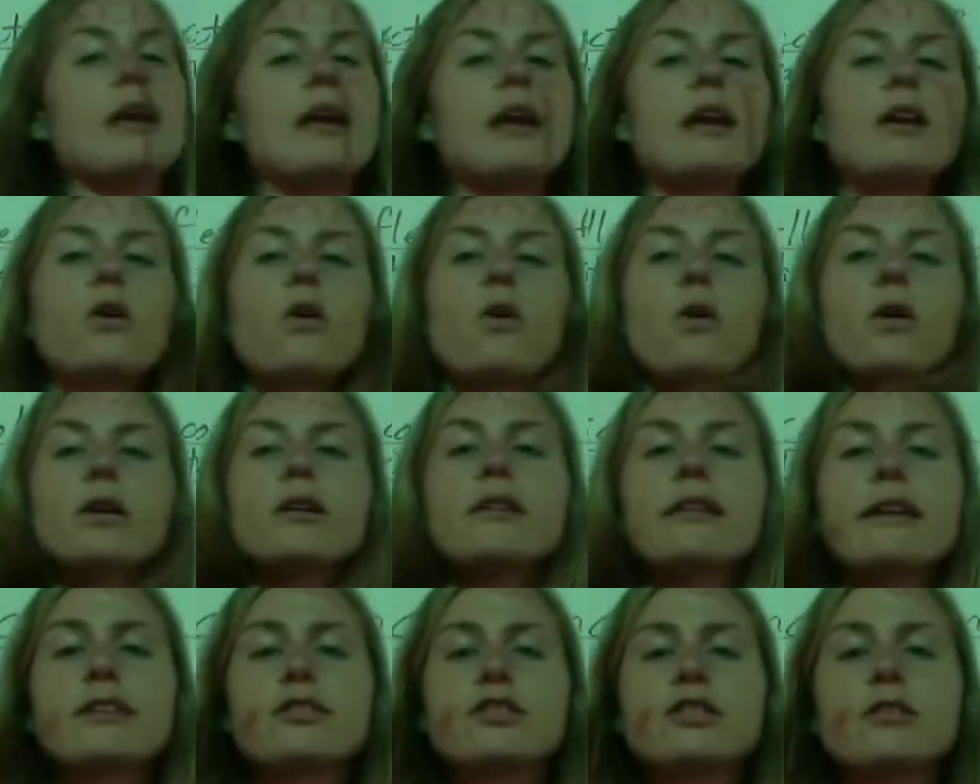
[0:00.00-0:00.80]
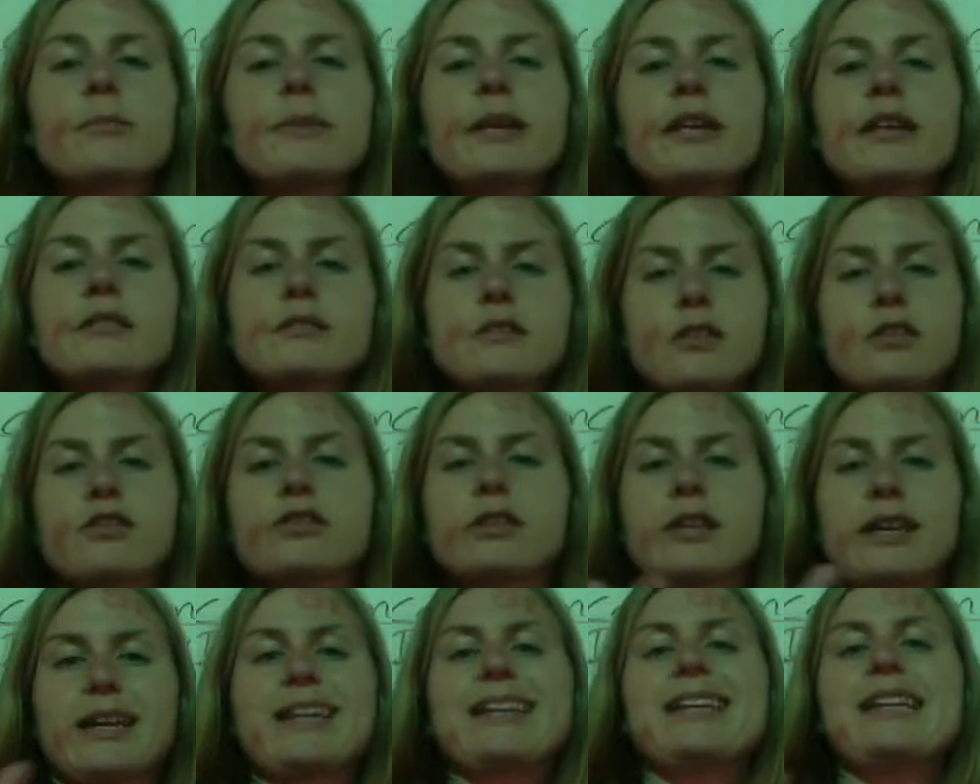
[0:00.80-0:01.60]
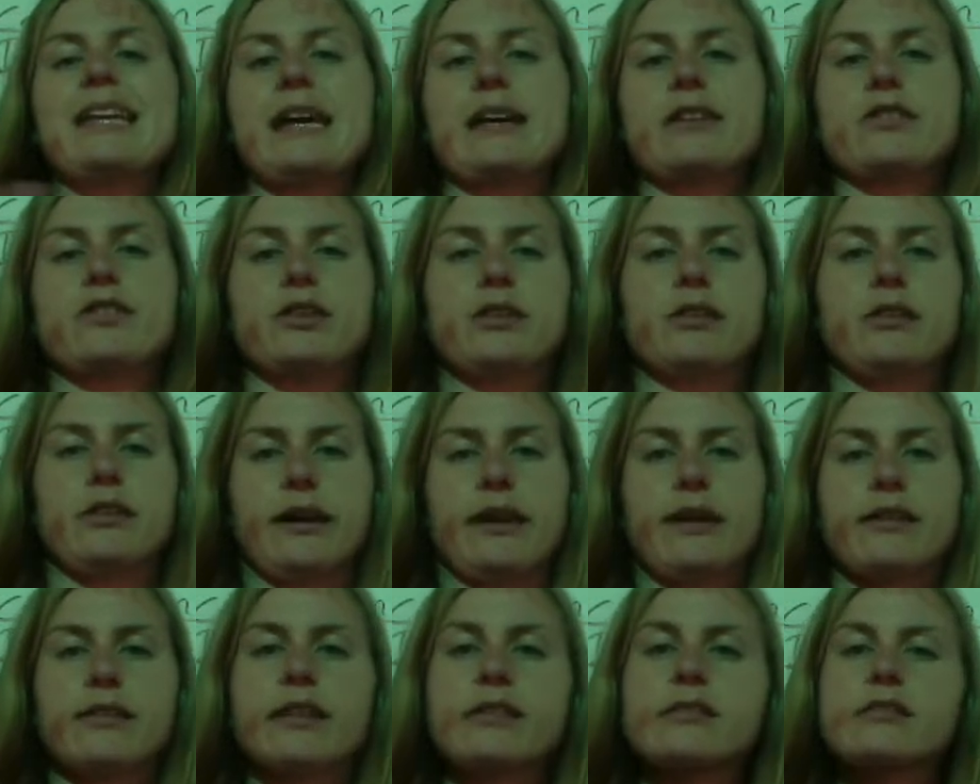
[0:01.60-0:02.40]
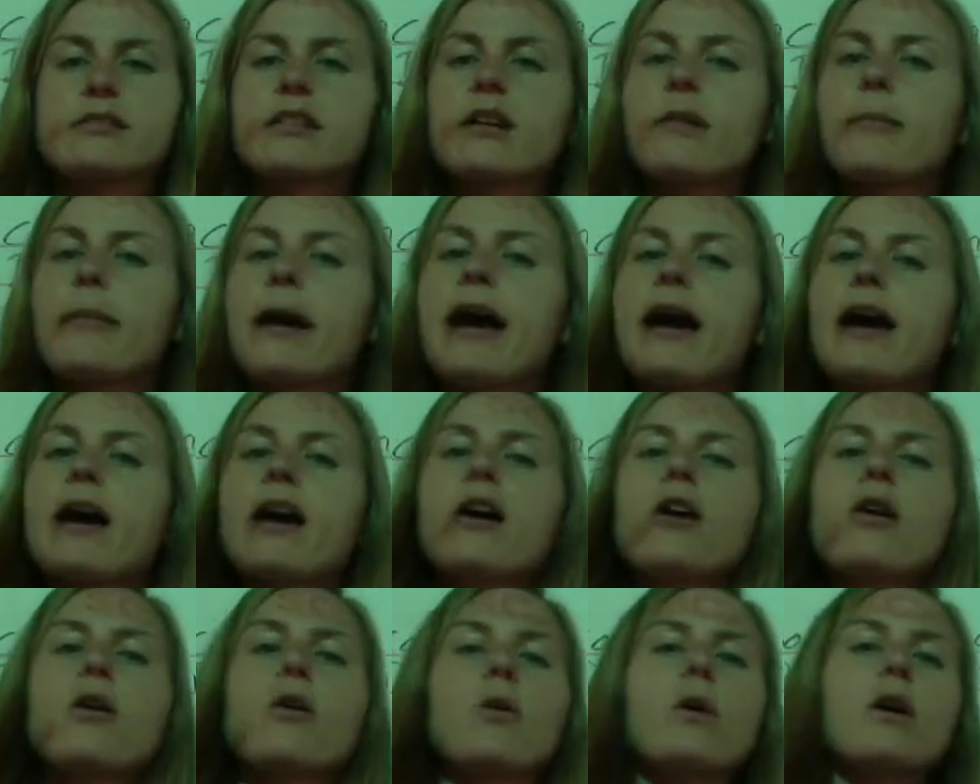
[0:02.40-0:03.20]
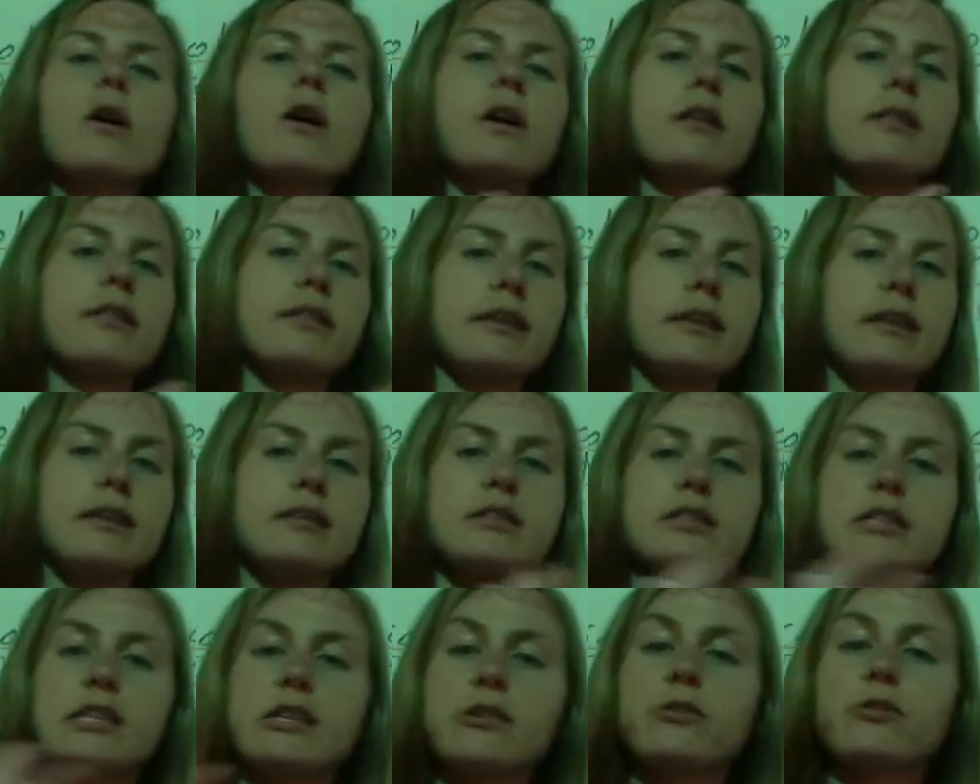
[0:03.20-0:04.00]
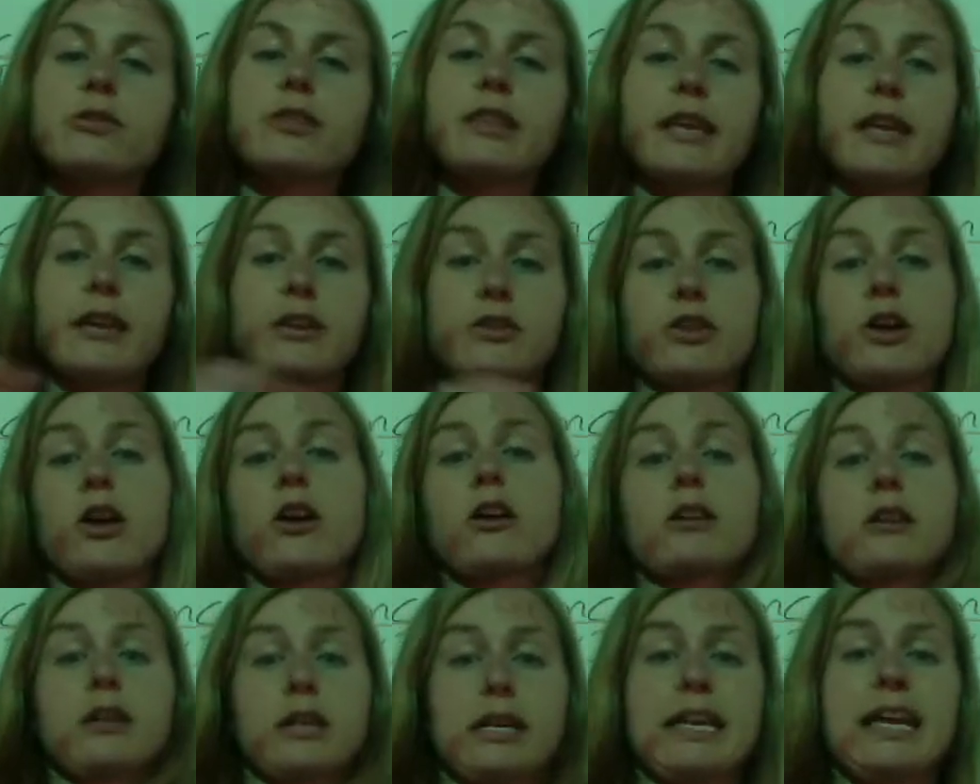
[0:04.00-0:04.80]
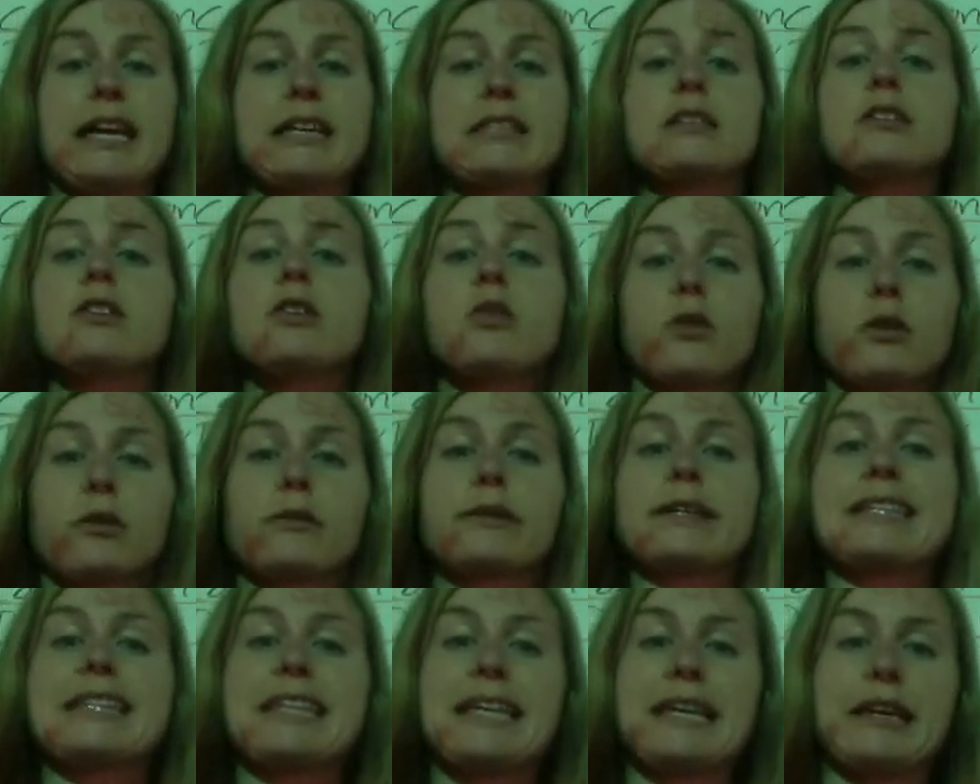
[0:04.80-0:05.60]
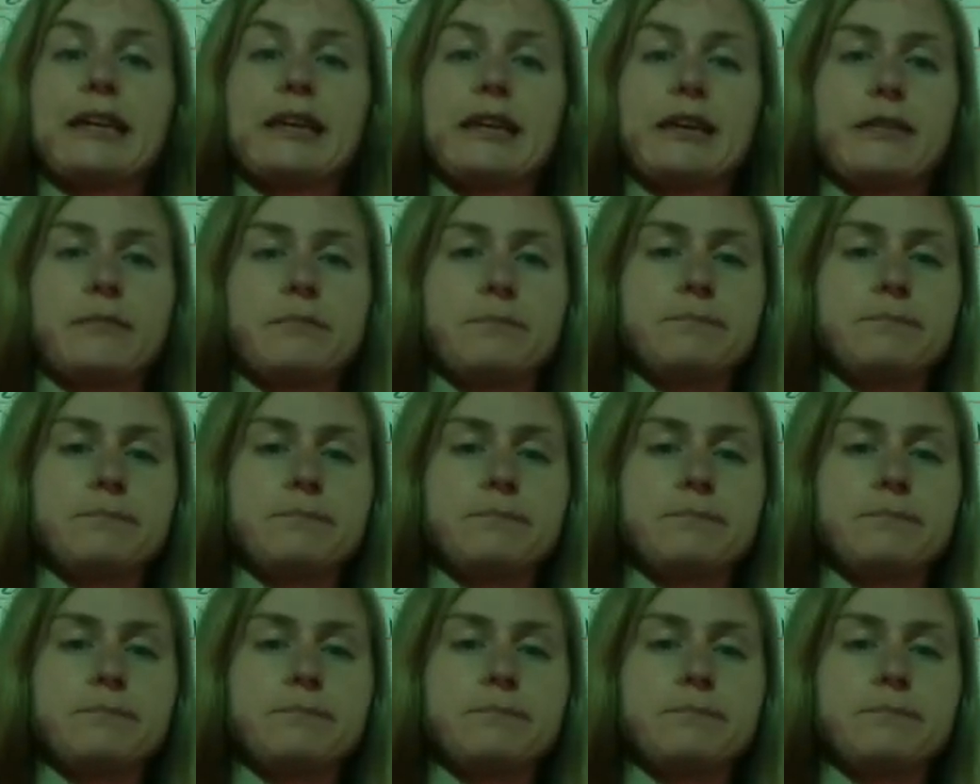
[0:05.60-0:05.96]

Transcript: And correlation means there's a connection there, that somehow these two things are connected or related.